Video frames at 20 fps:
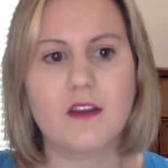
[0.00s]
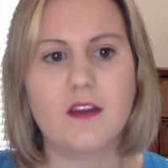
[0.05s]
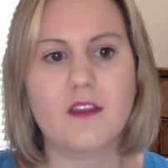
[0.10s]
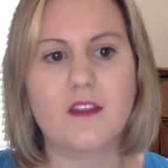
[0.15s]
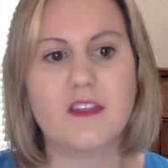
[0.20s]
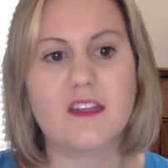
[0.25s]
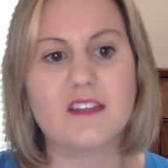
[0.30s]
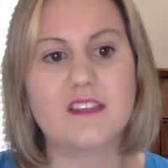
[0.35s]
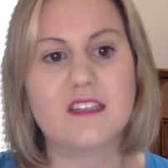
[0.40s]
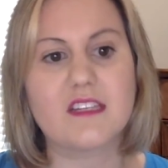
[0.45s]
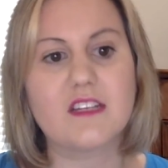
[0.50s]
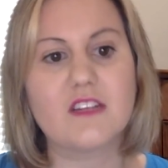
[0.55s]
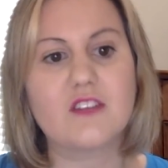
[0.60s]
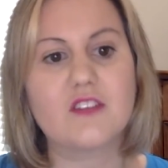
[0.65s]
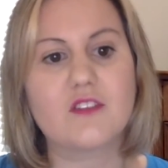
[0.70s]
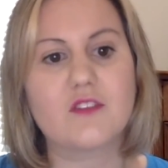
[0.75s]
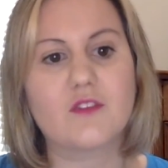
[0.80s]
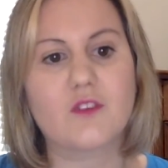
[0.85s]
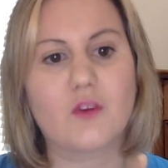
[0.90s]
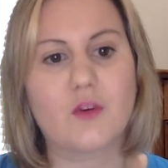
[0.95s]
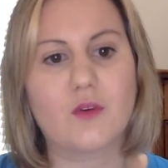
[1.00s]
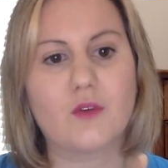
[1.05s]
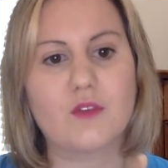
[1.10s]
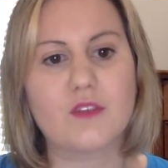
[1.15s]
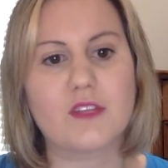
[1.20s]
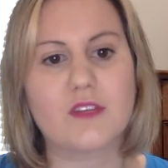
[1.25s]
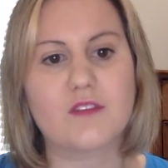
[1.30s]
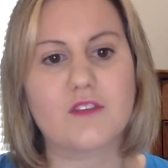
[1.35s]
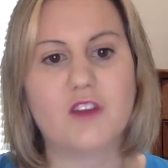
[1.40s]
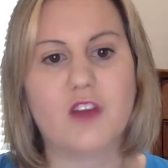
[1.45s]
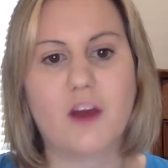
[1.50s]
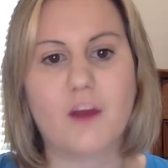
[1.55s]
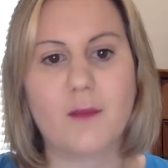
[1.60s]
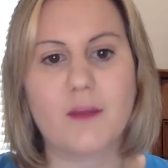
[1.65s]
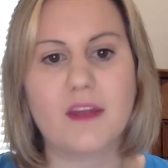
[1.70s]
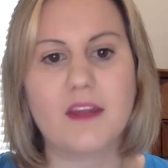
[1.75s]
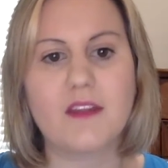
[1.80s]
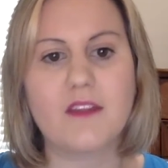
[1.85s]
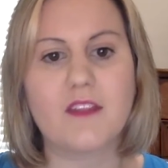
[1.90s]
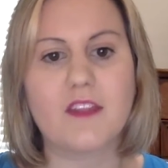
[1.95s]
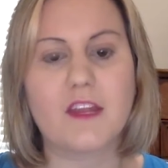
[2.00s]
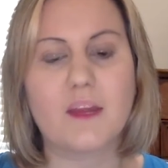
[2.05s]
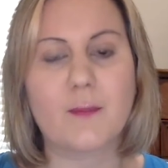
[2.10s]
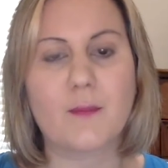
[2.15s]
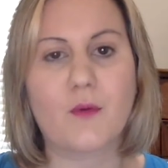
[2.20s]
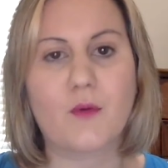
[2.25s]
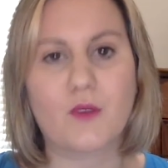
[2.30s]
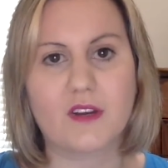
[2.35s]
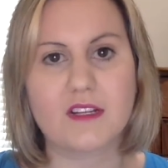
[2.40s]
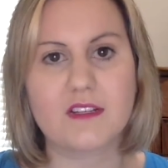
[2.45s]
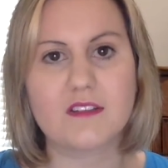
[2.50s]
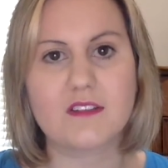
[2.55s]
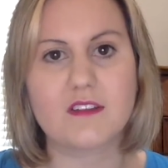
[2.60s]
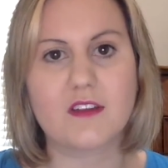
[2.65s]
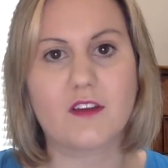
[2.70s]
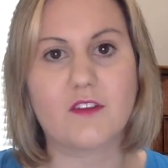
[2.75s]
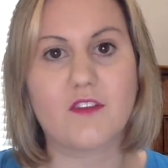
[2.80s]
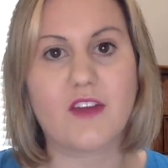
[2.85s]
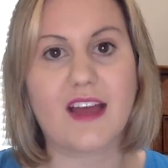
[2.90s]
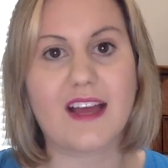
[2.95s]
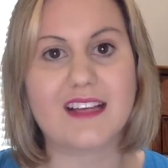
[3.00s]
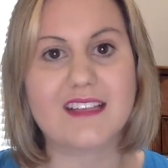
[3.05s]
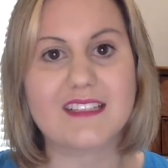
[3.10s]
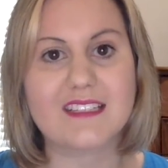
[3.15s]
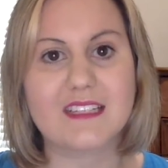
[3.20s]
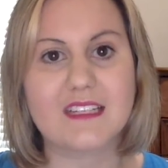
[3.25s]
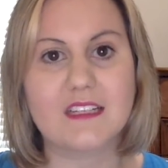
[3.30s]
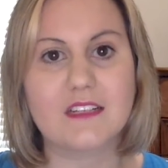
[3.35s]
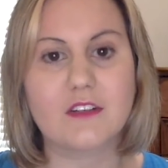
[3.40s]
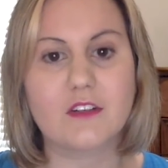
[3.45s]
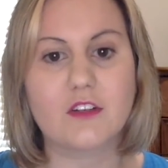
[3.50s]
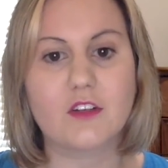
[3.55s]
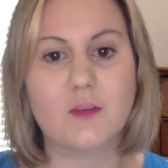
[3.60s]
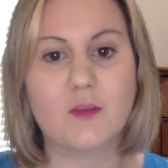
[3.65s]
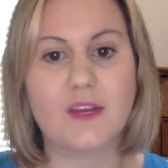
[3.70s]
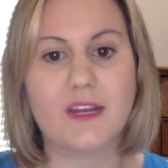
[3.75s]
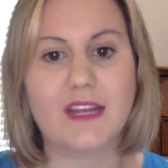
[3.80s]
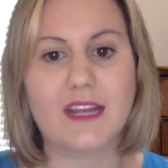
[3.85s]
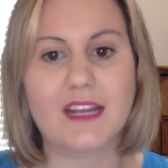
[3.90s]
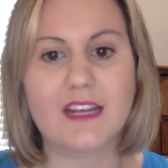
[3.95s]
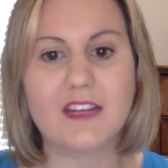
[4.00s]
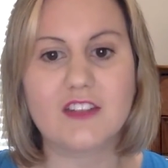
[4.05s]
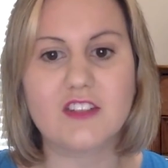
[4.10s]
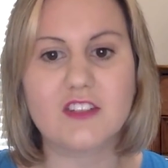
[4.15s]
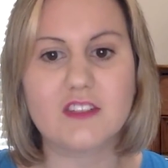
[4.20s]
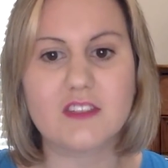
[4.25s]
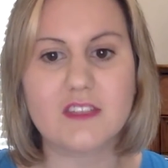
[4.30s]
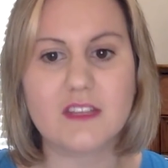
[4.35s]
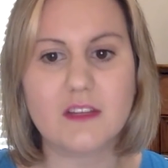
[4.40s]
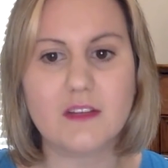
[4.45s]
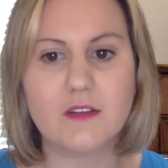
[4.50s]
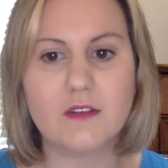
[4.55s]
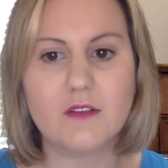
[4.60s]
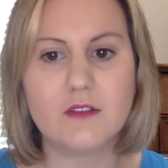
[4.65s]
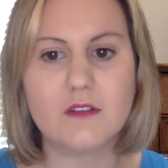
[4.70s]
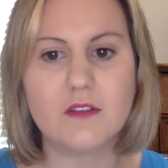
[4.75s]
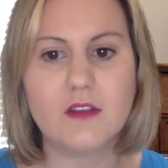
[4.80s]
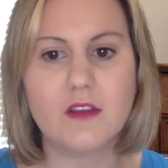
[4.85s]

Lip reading: These leadership roles have taught me the importance of excellent communication skills,